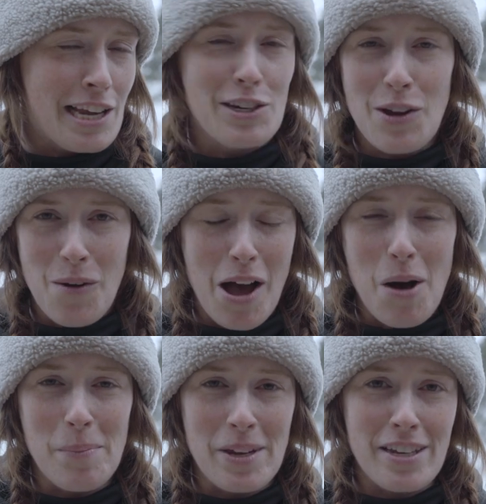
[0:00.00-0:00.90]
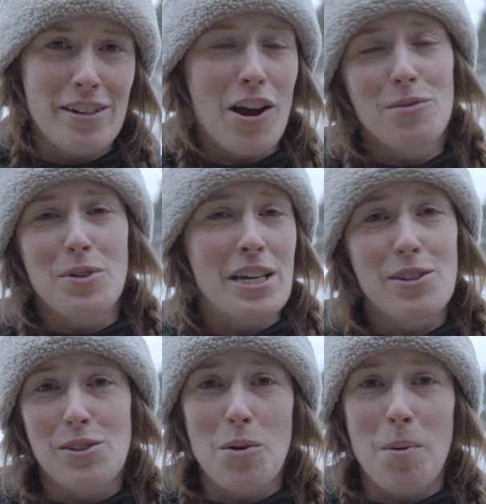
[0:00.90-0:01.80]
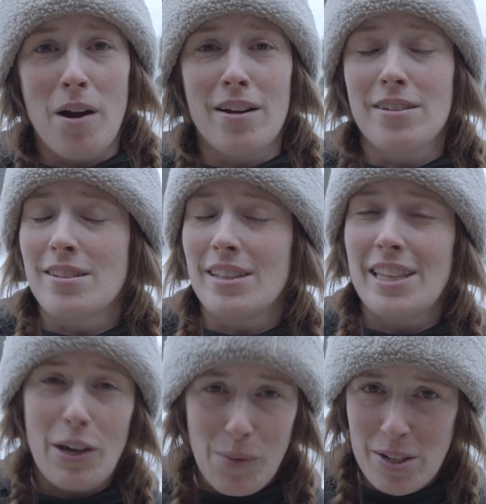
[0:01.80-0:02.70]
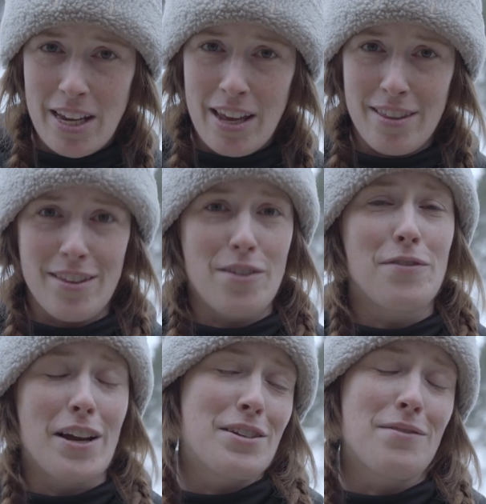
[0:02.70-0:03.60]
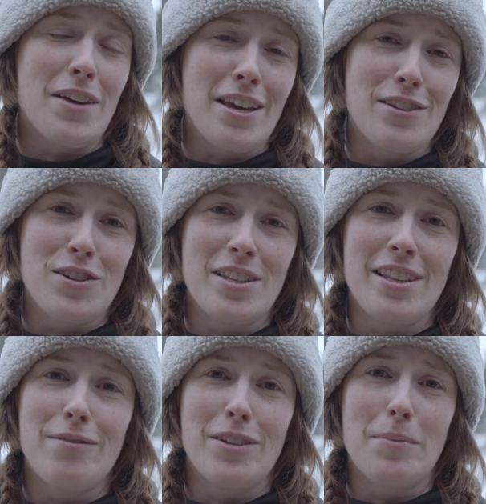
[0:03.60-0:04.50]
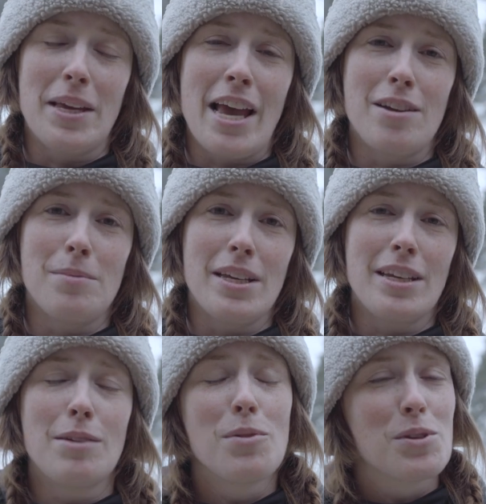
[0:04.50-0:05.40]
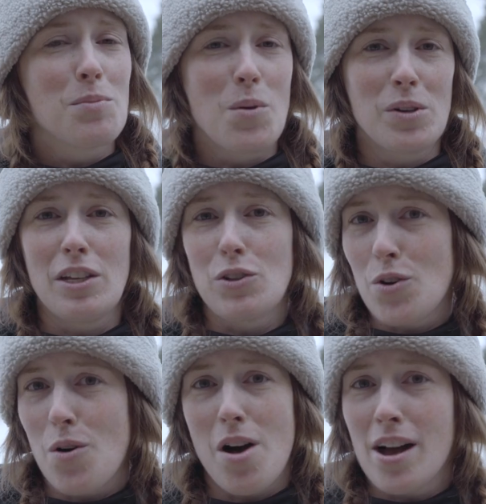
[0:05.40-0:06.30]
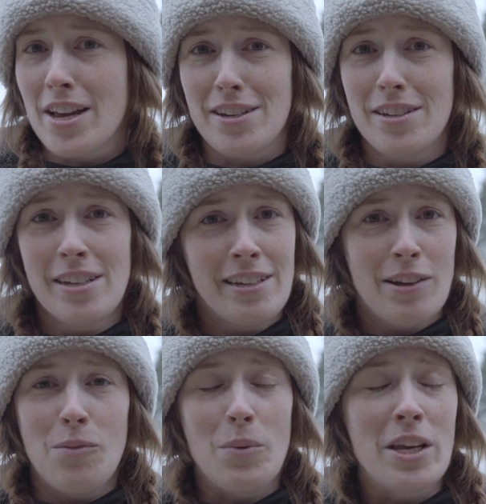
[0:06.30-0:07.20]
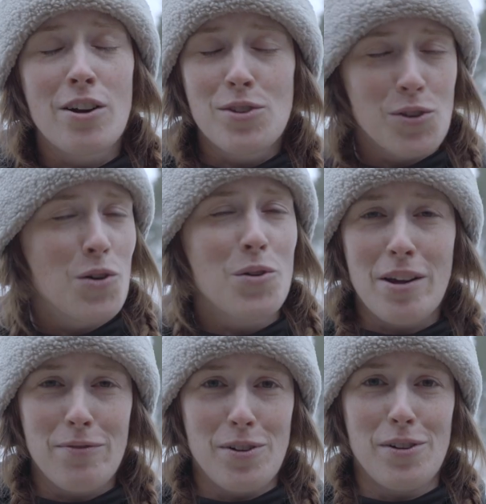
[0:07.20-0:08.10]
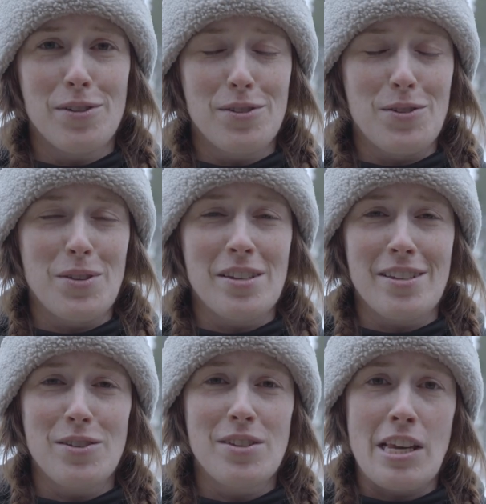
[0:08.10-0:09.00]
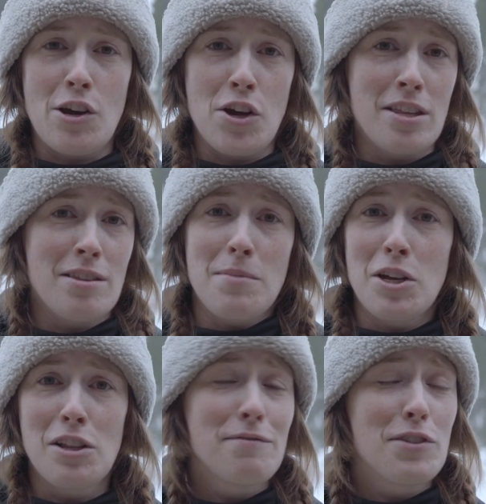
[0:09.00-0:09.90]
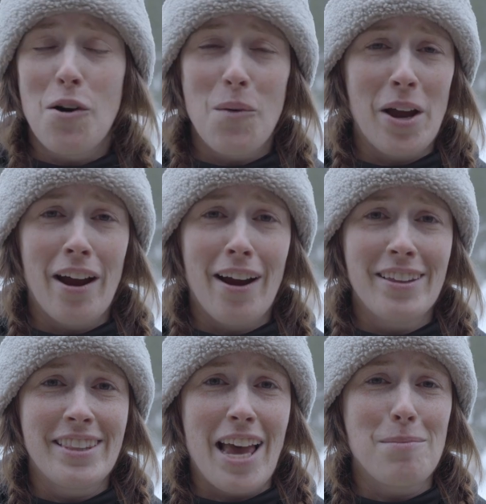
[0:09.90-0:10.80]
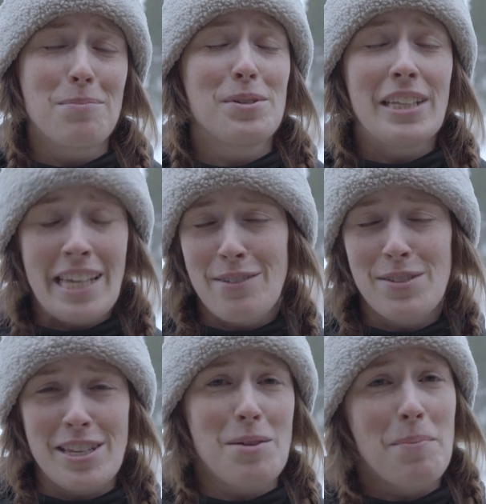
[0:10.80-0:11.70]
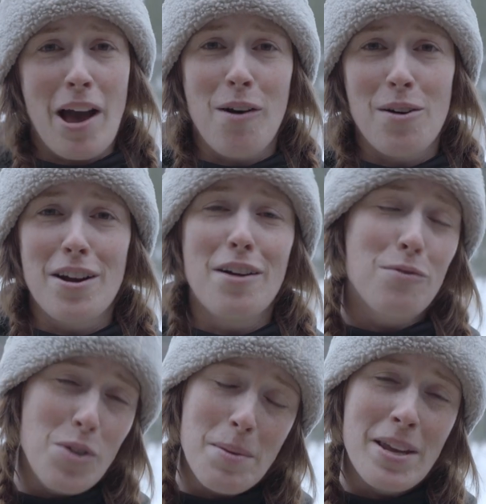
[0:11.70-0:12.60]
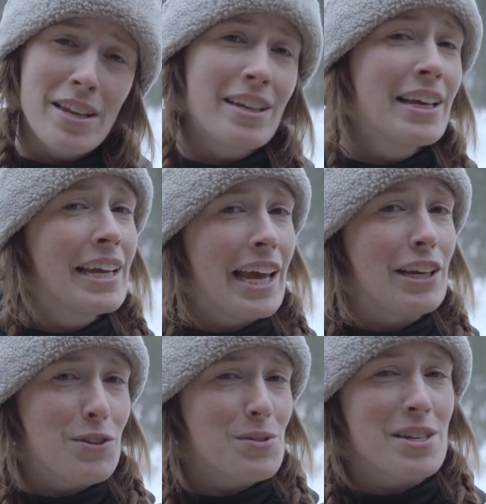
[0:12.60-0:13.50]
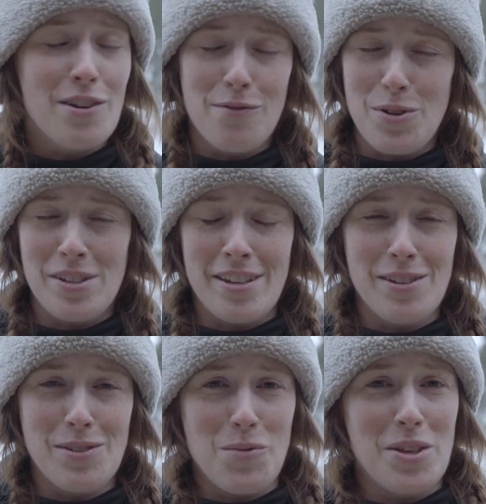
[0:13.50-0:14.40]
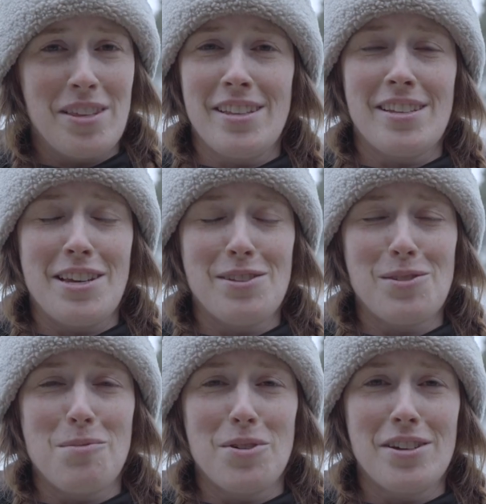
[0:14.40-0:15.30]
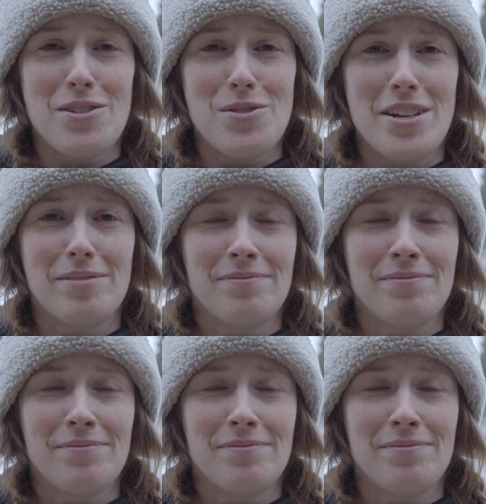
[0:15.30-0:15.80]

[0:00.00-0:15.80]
TechnoAlpin, Arena Snowparks, Liquid Death, Effective Edge, and Level Up Academy, and most importantly, Trollhaugen. We are so grateful to this little ski area in the middle of nowhere that believes in the power of women and using their voices within the ski and snowboard industry.